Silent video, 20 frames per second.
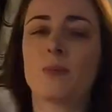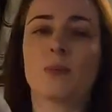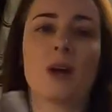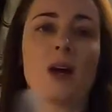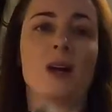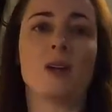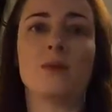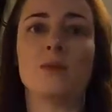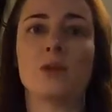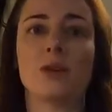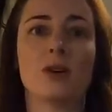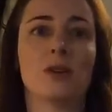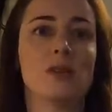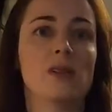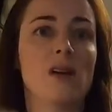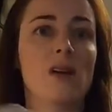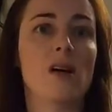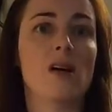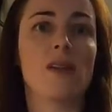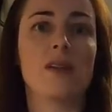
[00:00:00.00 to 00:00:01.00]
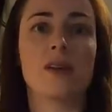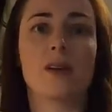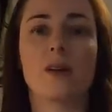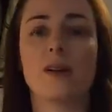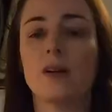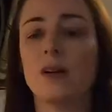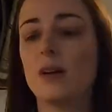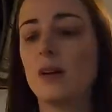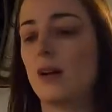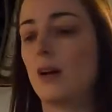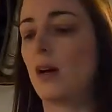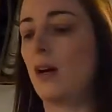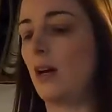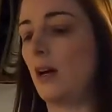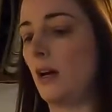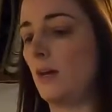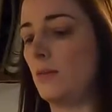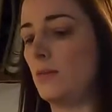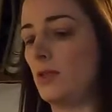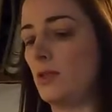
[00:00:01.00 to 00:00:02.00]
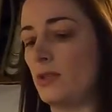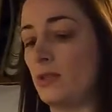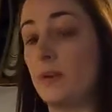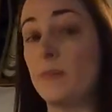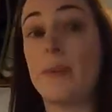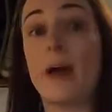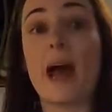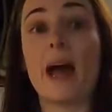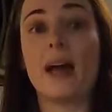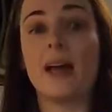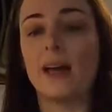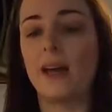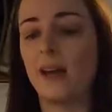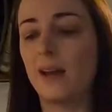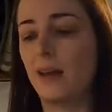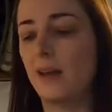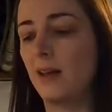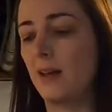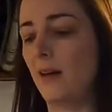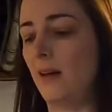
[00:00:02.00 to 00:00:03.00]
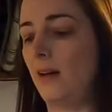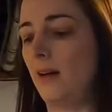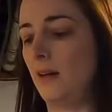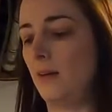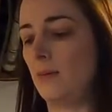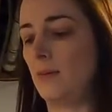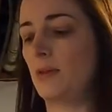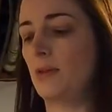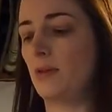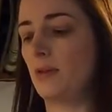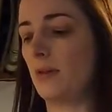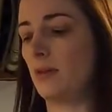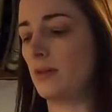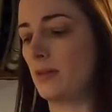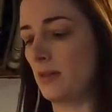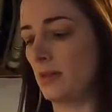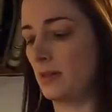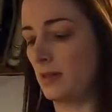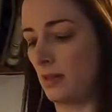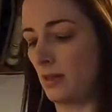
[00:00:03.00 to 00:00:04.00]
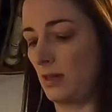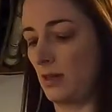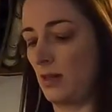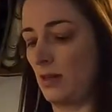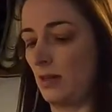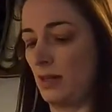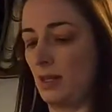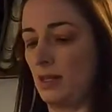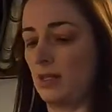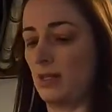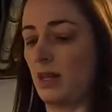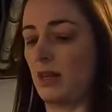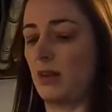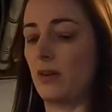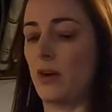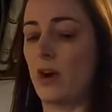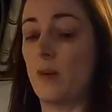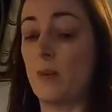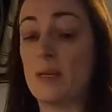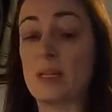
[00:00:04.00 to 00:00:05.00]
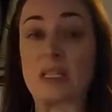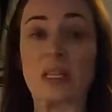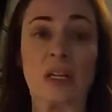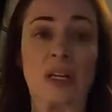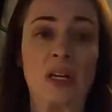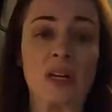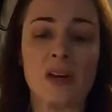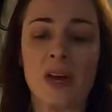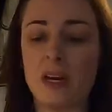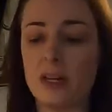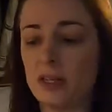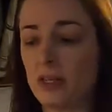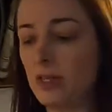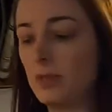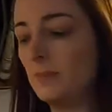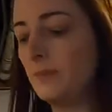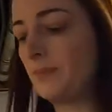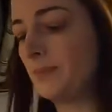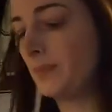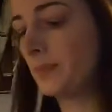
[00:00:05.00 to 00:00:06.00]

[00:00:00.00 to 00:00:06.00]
cotton broadcloth here just to back it. So this is the inside of the garment's a little nicer.